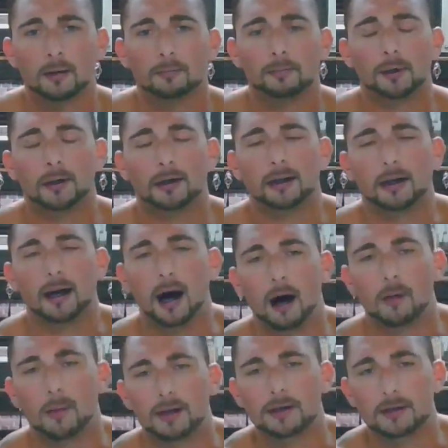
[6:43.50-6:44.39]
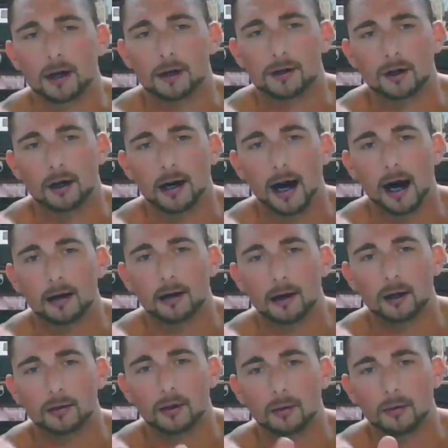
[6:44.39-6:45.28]
Put in the comments and I'll show you how to
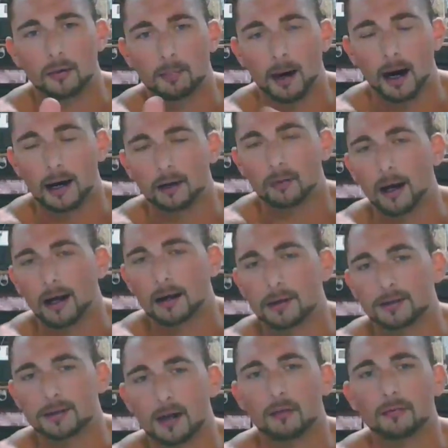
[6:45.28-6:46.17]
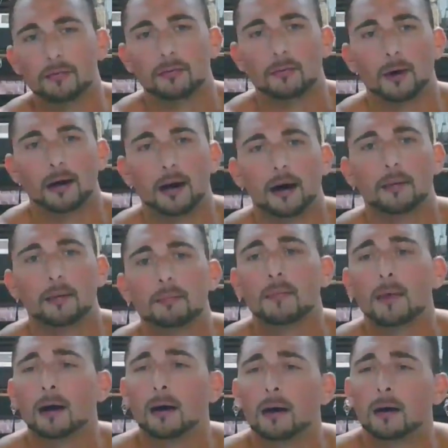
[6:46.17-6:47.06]
do it with body weight and stuff and whatnot.
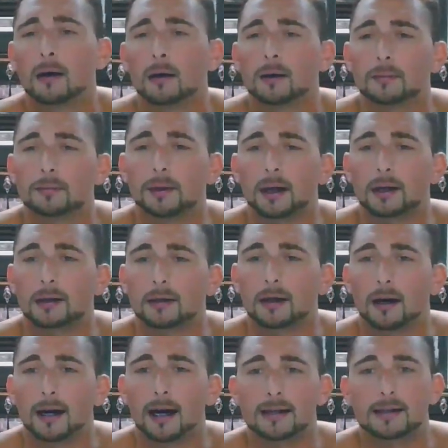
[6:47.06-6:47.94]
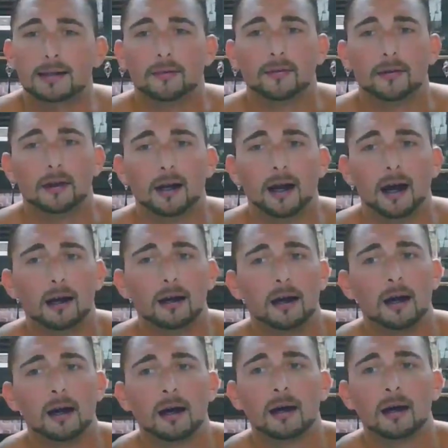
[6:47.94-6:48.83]
But that's it for the
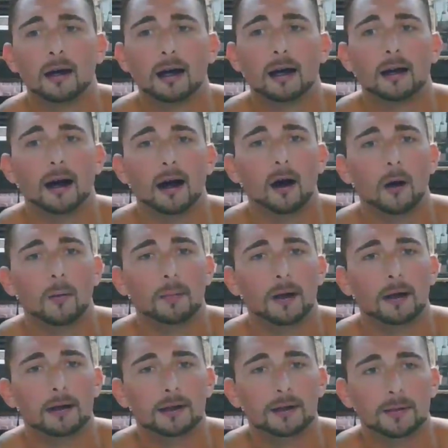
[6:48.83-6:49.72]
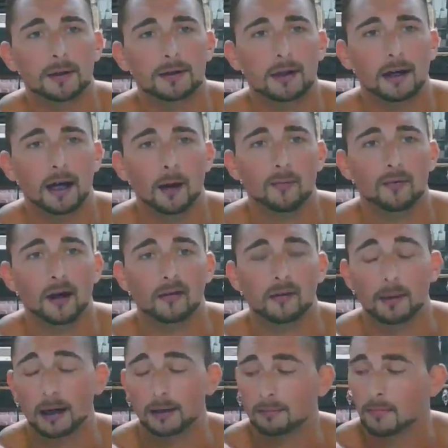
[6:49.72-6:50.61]
day. And I hope that this was helpful,
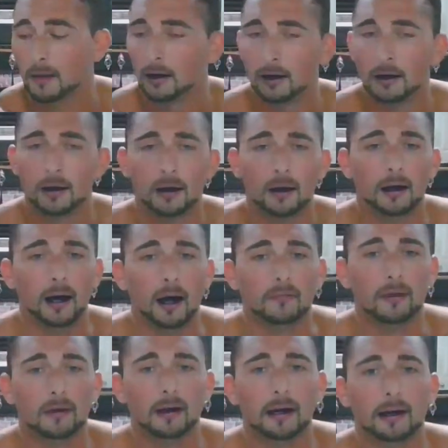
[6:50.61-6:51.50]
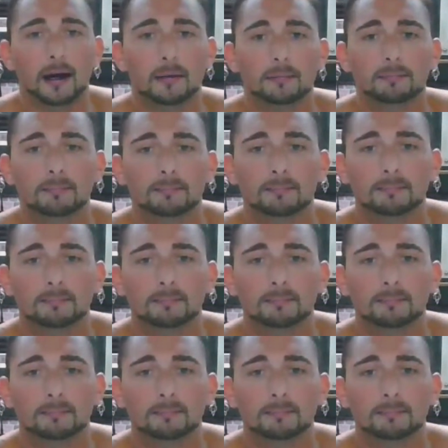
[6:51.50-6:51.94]
everybody. Have a great day.